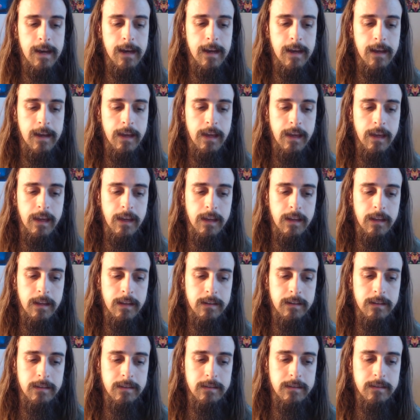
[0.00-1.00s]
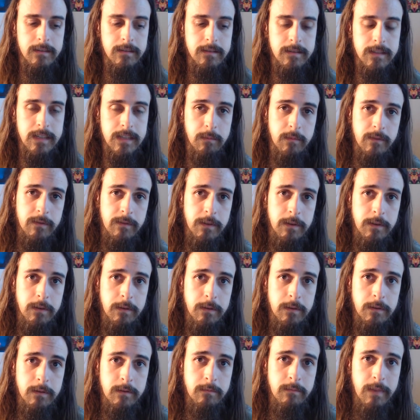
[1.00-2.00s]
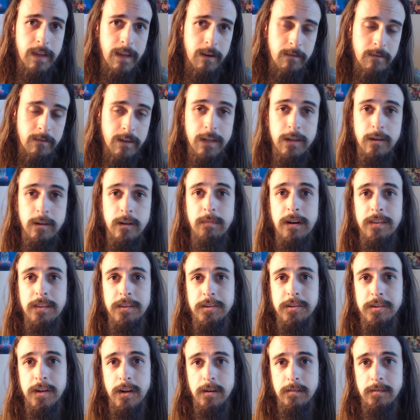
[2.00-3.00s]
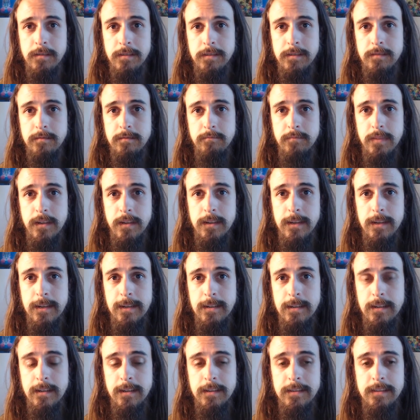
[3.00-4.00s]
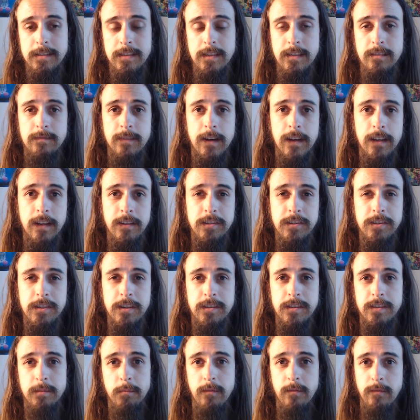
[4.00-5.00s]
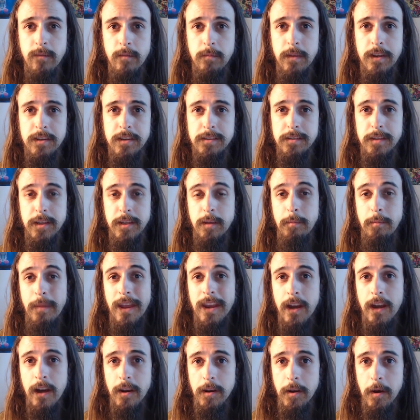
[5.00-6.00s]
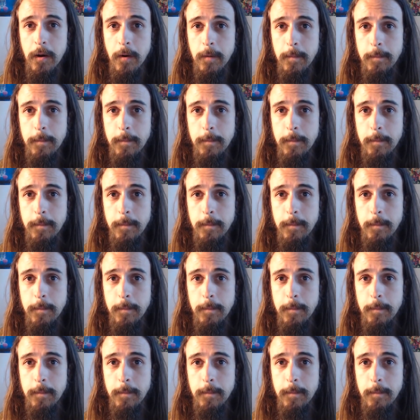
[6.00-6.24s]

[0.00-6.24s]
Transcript: And some of you may already know about the chakras, but I'm going to see if I can share some information that you may not know.